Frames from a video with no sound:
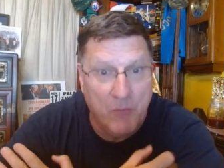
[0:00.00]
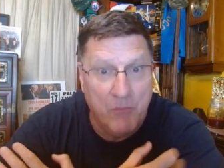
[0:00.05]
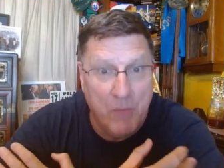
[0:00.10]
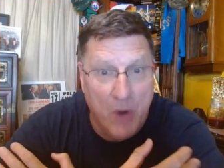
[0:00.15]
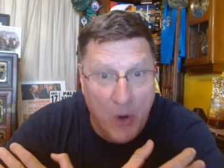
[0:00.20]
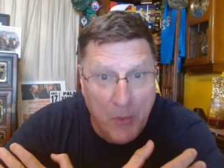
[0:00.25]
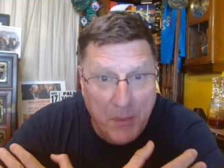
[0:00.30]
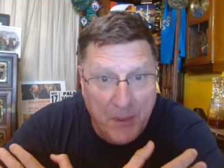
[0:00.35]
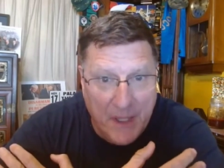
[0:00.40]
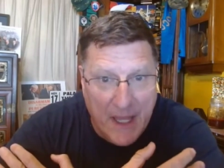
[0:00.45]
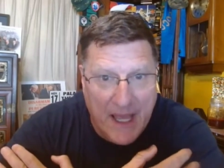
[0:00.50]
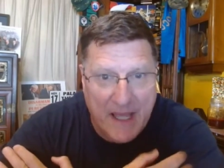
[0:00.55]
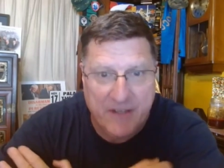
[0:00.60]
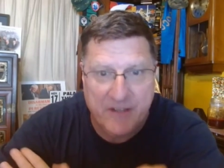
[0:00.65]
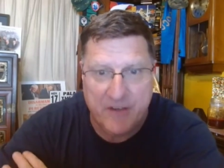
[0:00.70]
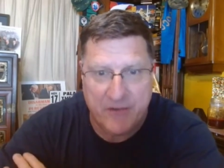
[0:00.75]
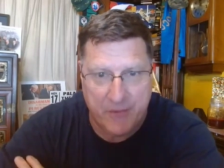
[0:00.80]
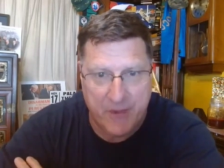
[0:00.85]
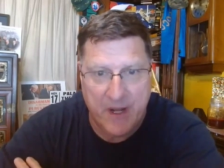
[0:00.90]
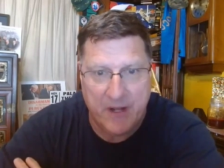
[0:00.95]
you know,
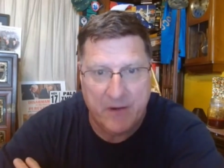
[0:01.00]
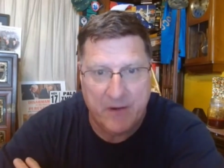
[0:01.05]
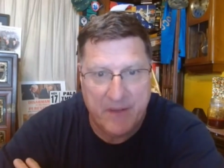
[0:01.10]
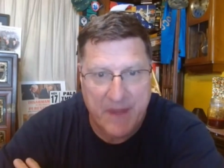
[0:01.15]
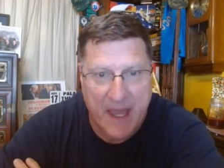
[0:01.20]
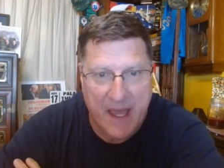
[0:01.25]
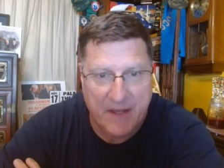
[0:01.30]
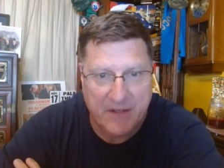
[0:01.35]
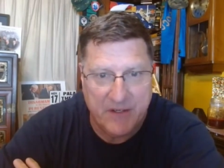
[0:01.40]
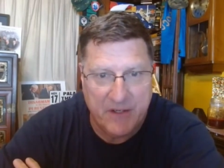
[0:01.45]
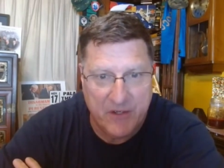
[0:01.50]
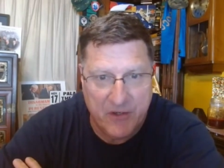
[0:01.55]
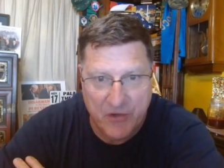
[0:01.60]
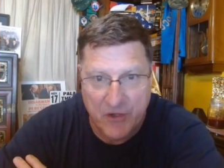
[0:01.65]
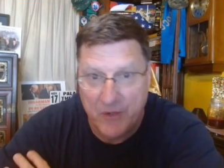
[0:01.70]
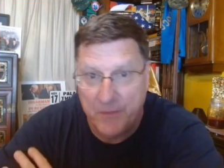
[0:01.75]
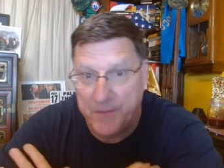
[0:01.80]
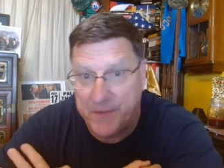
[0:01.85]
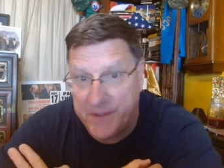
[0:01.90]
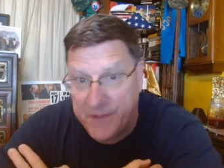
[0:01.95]
mobilized three hundred
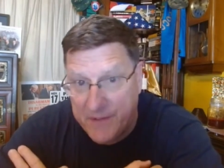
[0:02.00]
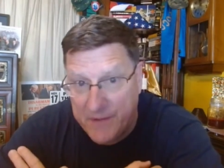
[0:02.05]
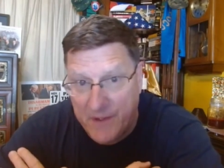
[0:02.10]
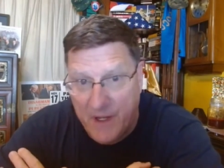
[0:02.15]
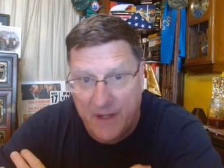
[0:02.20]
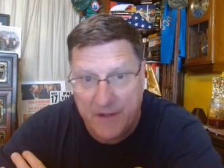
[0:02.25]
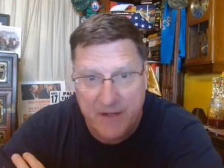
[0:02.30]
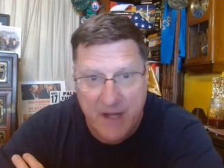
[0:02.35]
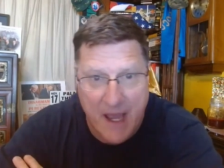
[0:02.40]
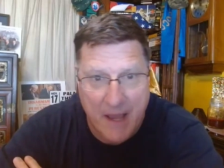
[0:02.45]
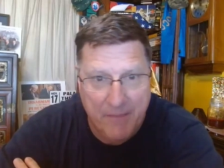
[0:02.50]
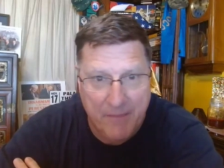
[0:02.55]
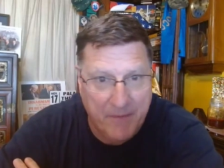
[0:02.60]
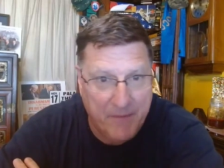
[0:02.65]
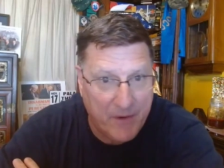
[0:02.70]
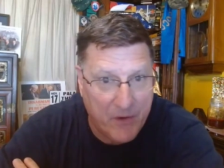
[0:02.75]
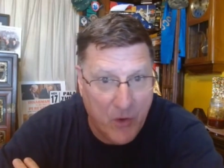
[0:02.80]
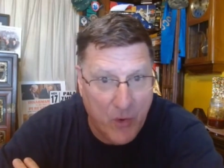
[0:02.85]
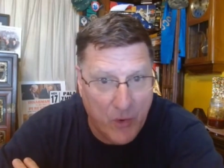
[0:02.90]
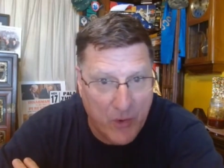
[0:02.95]
thousand troops on
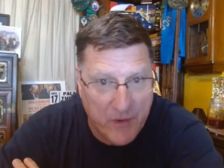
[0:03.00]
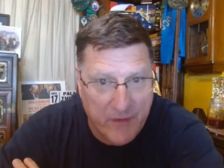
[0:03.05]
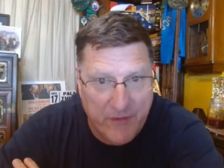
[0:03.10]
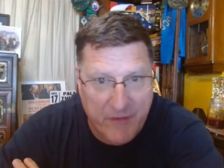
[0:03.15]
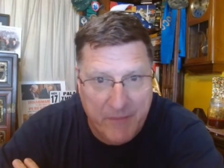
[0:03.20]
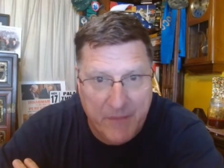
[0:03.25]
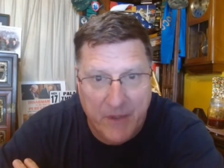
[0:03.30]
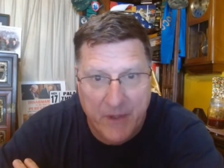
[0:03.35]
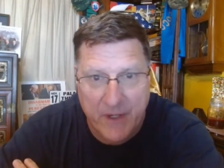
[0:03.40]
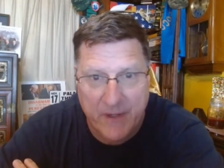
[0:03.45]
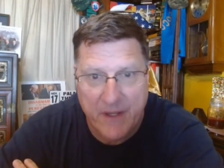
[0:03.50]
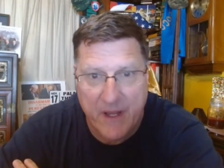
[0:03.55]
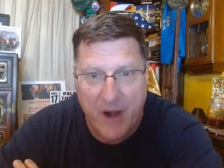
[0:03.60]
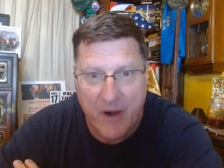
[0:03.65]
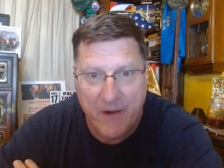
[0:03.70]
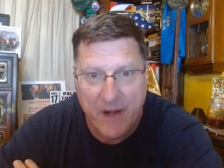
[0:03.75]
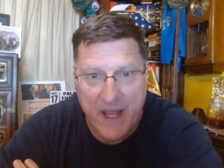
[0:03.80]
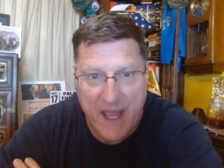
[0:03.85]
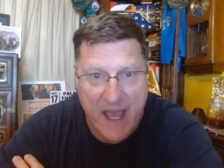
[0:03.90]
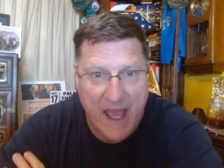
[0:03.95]
top of a quarter of a
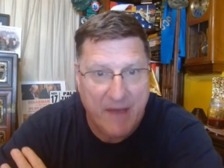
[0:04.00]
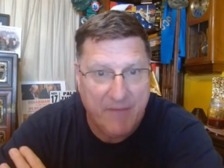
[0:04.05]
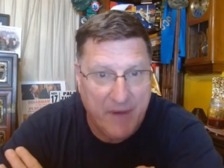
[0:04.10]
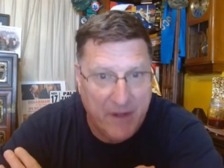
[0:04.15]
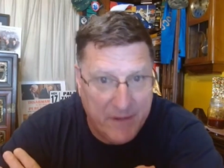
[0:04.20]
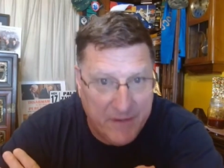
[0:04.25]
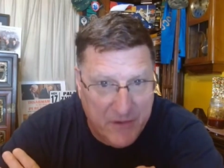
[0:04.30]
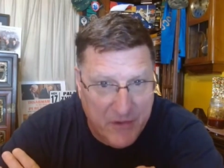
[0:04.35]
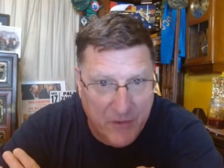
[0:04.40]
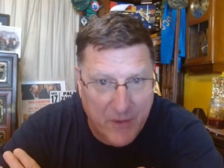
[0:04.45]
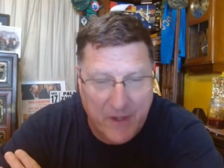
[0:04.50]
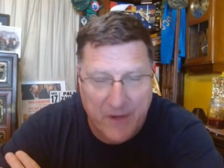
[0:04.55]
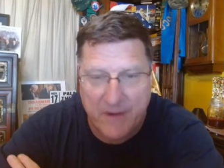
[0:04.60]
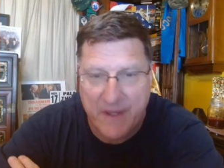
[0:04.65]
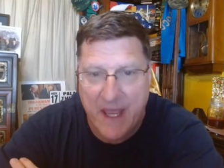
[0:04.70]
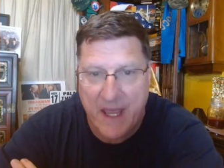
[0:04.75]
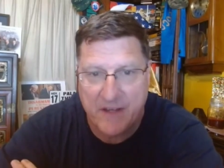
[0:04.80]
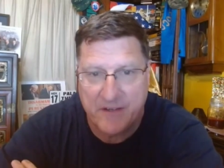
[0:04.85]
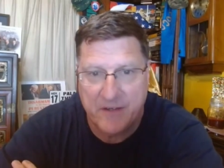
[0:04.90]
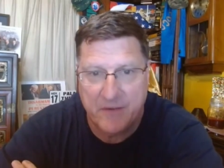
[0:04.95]
million they already have, uh, two
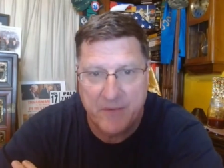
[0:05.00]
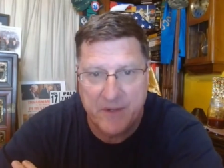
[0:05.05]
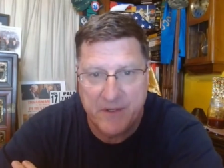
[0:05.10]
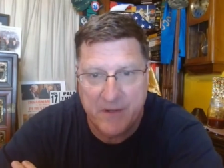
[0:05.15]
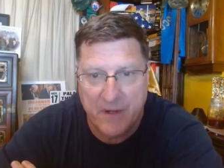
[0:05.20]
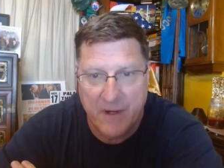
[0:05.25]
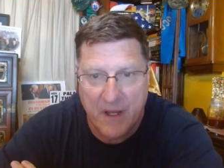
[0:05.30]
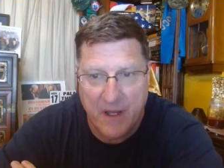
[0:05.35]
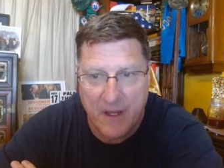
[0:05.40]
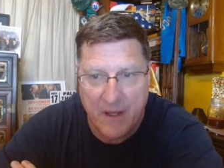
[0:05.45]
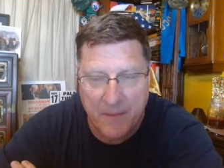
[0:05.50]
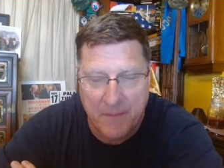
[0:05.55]
hundred thousand